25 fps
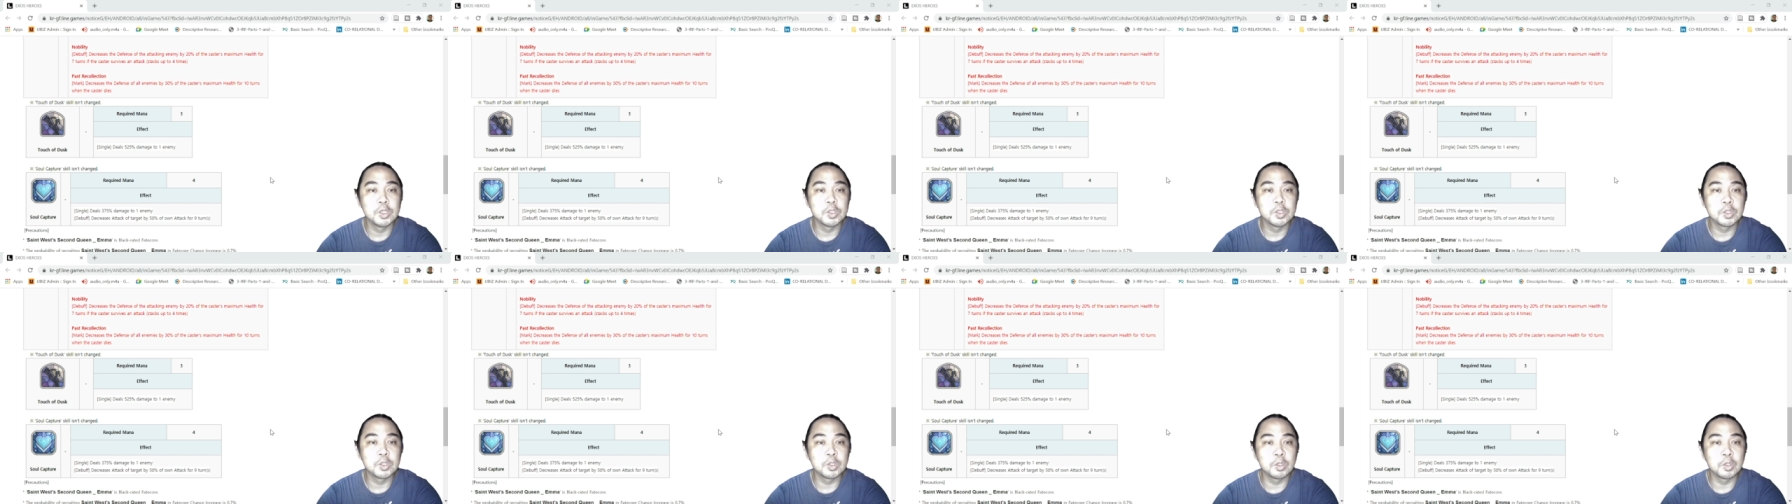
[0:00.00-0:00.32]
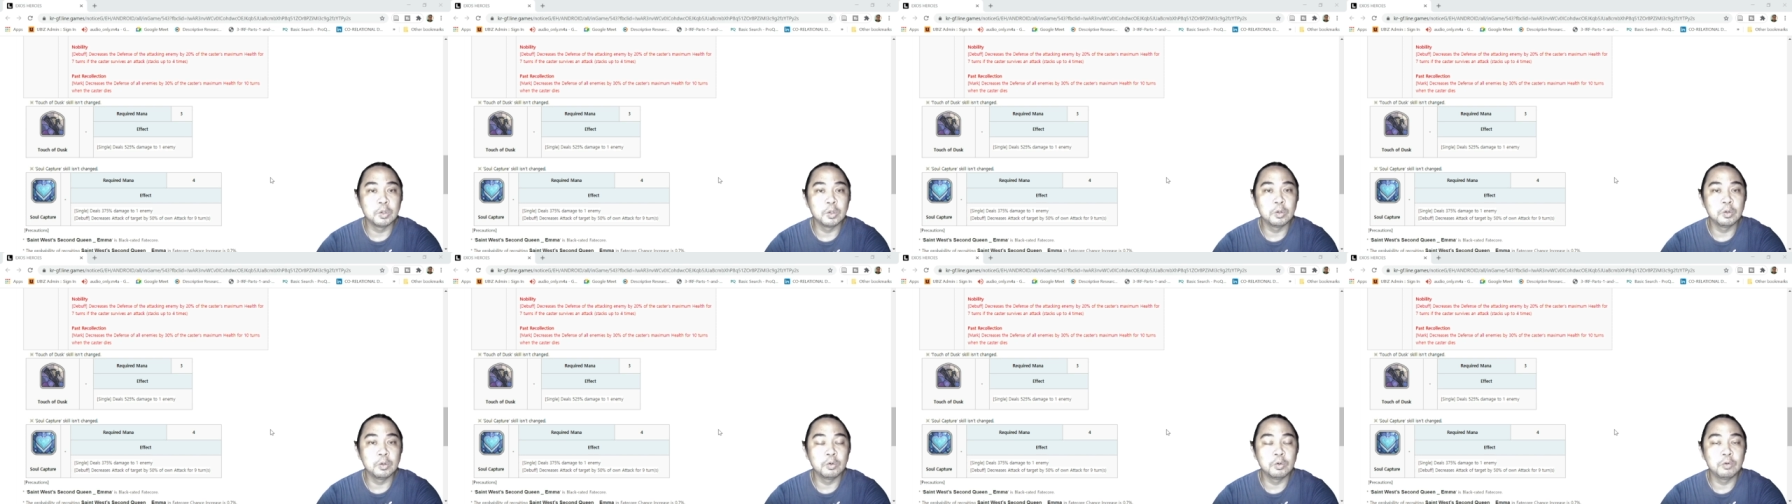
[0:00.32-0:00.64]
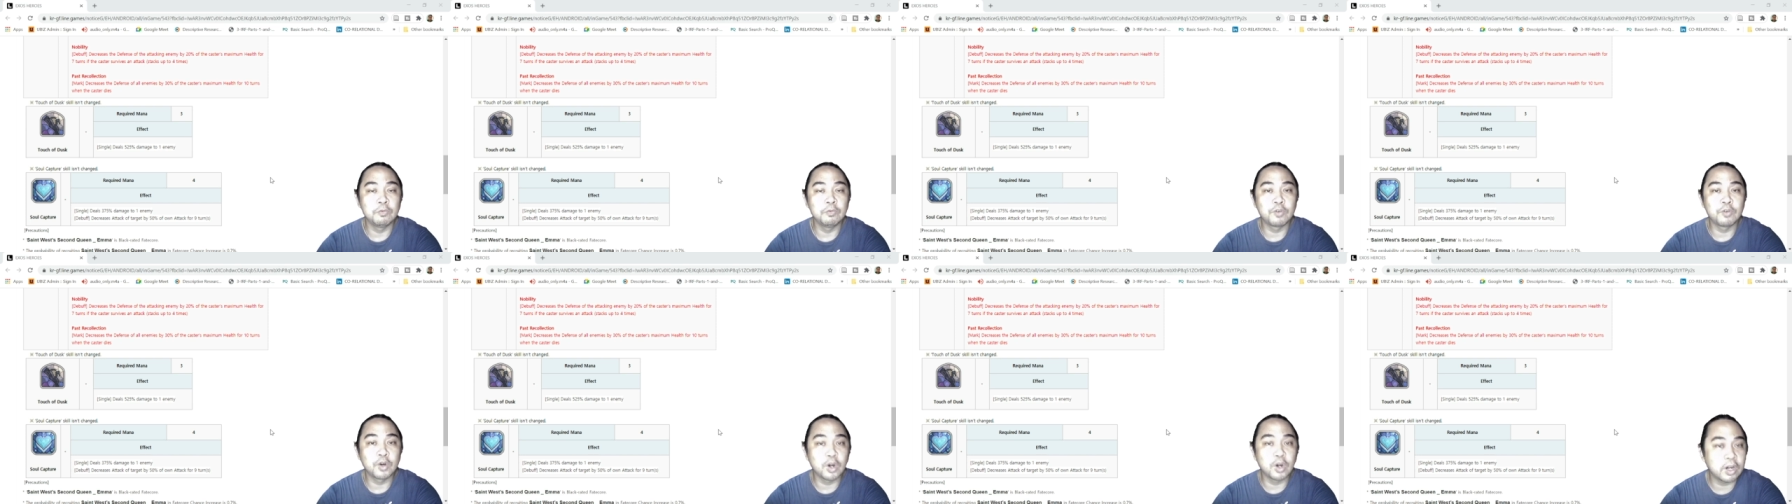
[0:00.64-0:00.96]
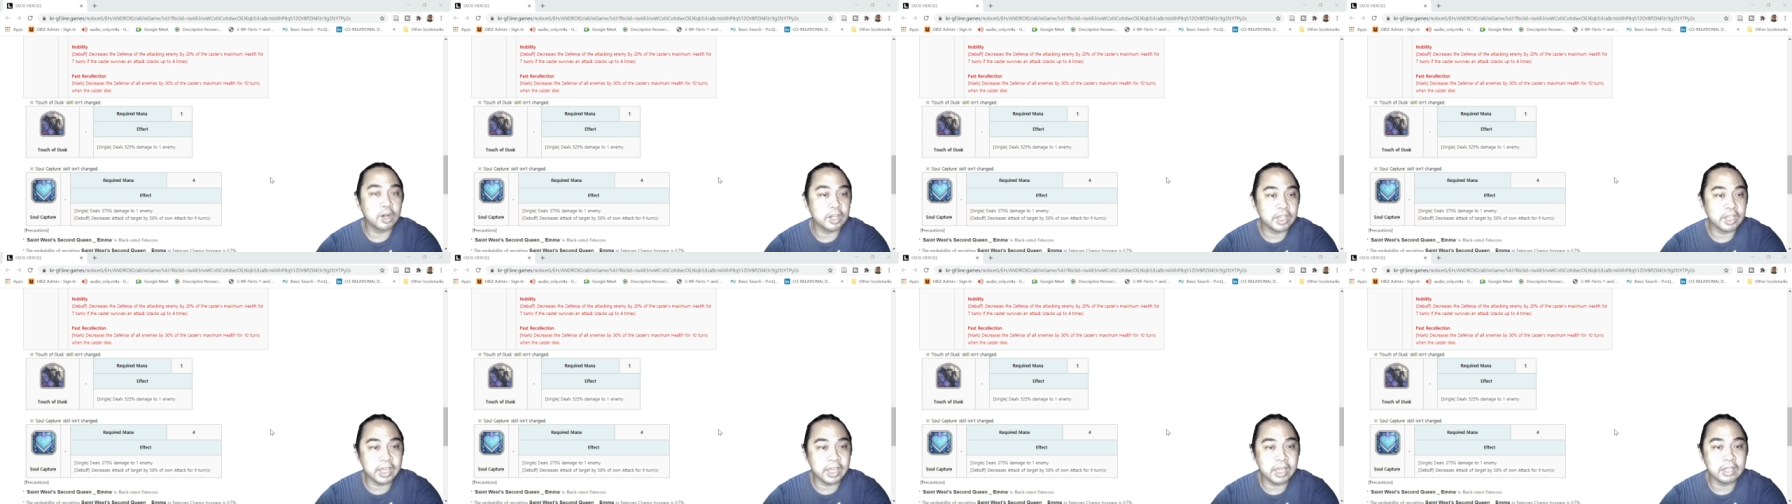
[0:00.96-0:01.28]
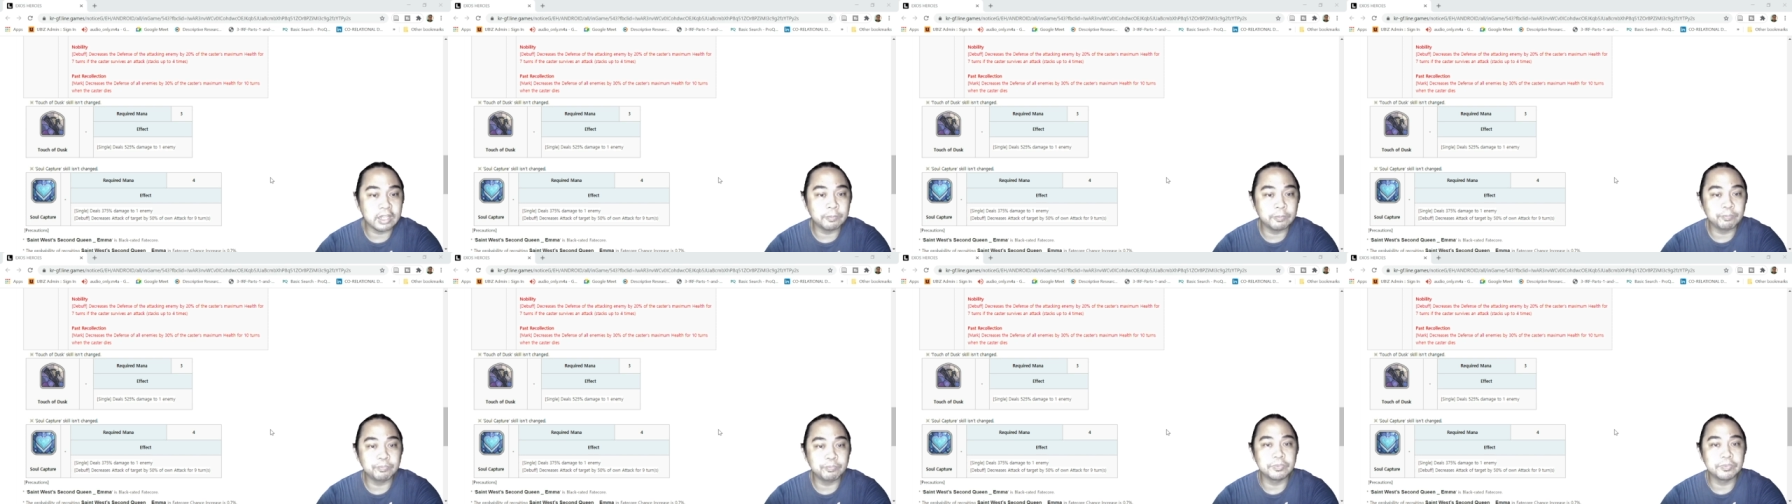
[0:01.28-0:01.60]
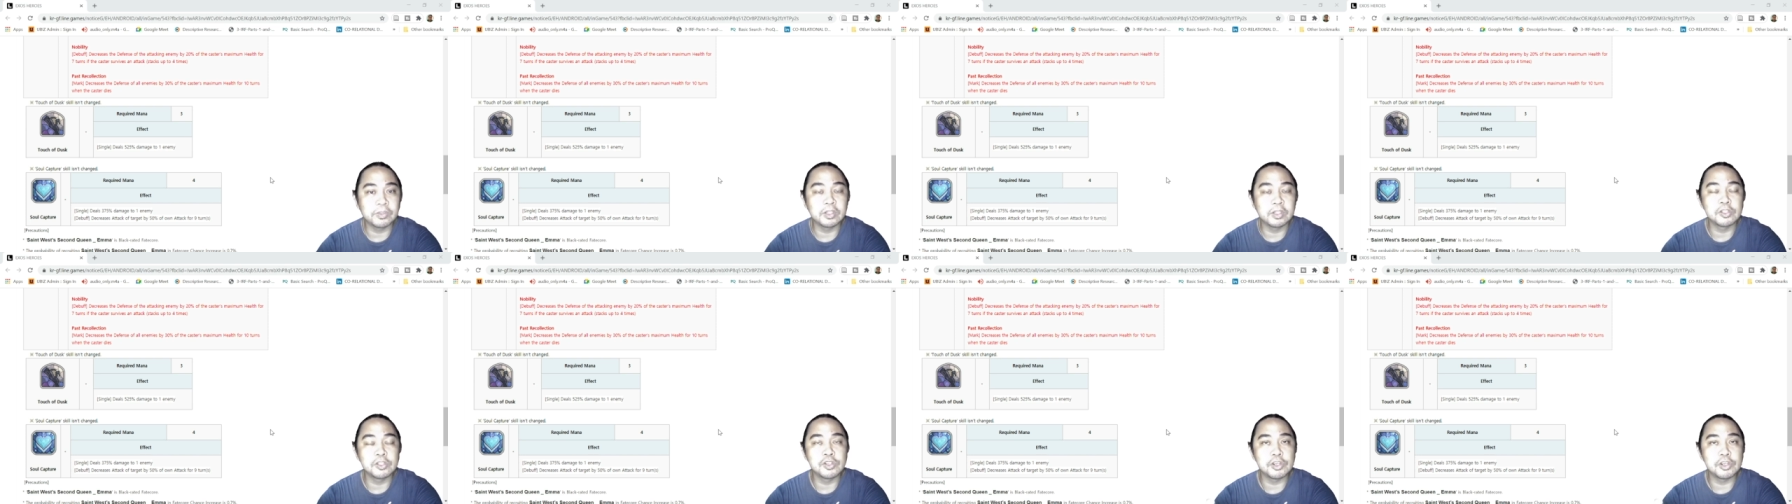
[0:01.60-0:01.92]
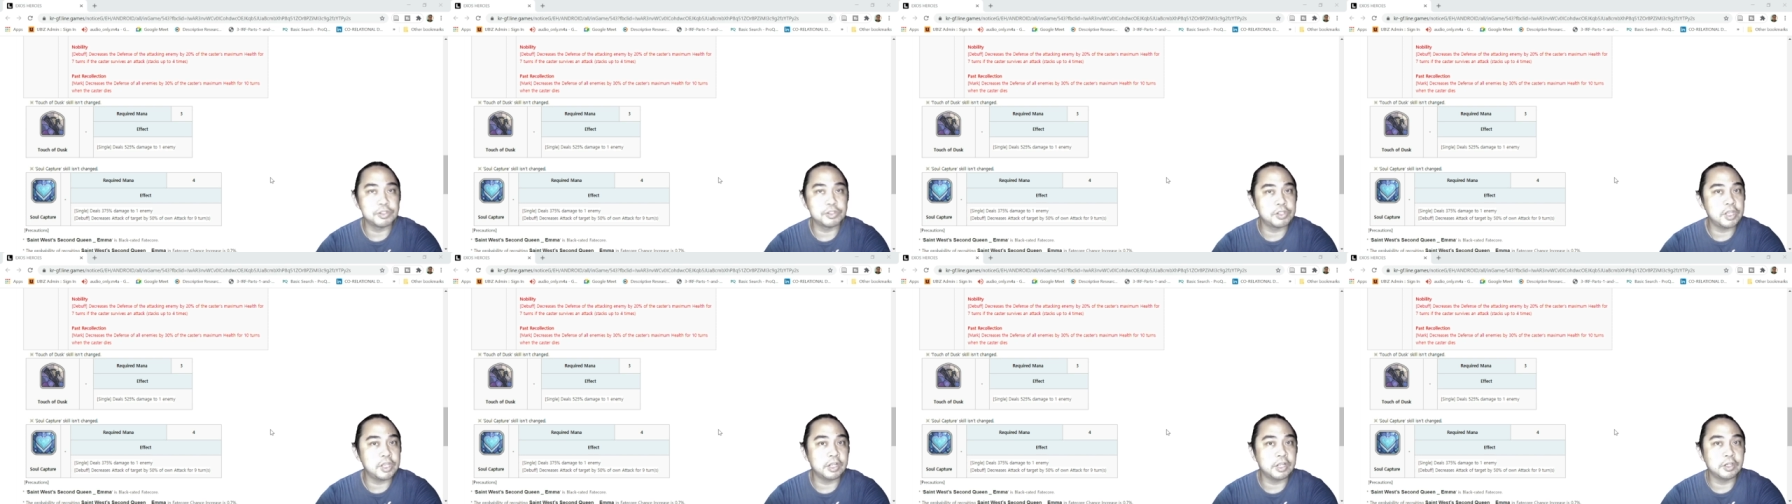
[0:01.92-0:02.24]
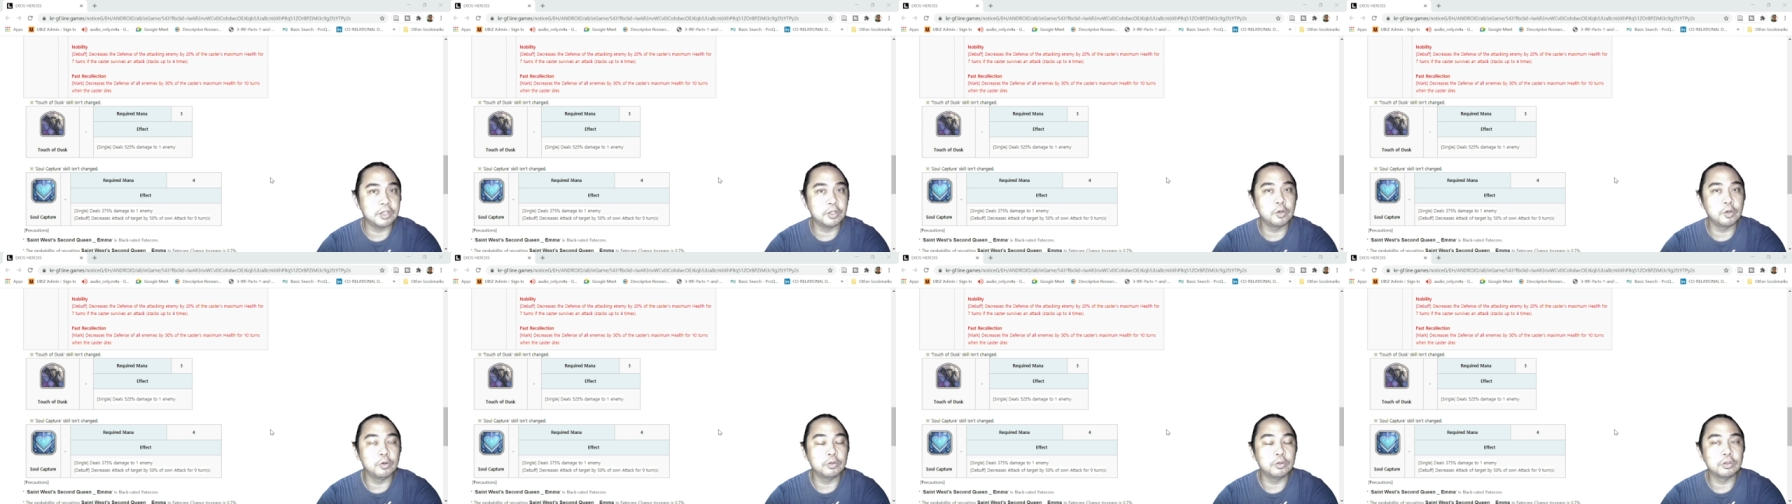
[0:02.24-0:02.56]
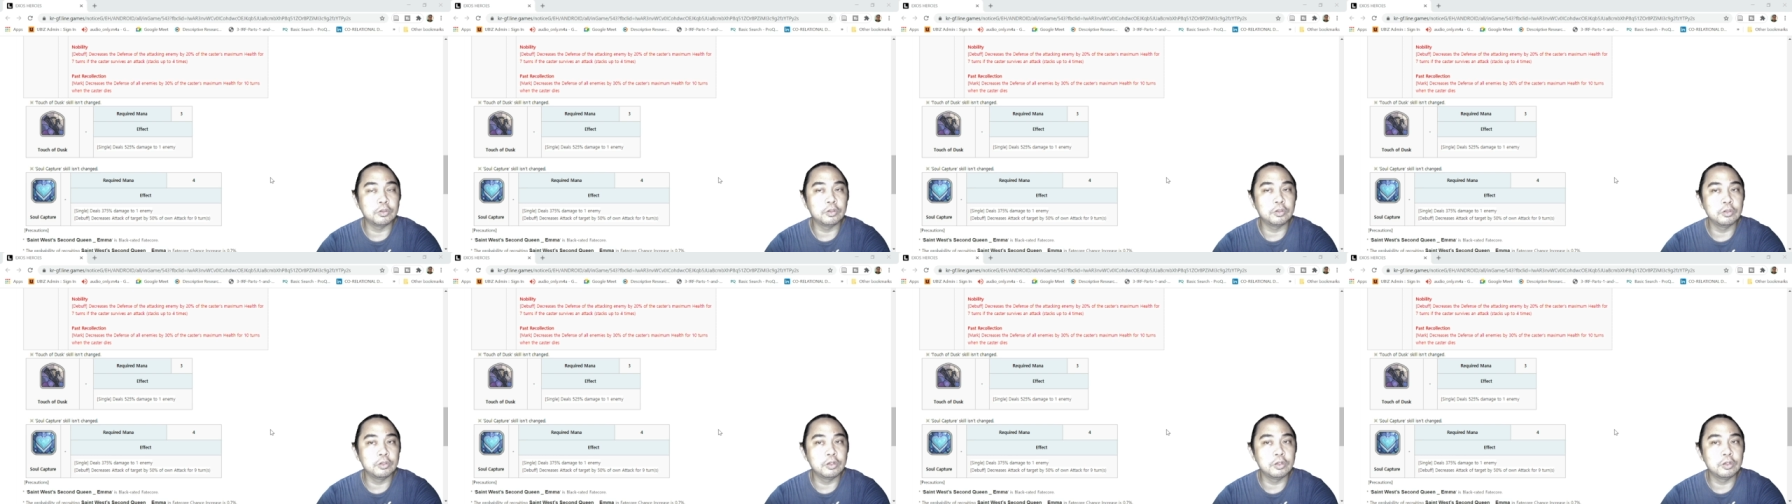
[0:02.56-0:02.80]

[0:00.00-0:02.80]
So for her kit, just take note,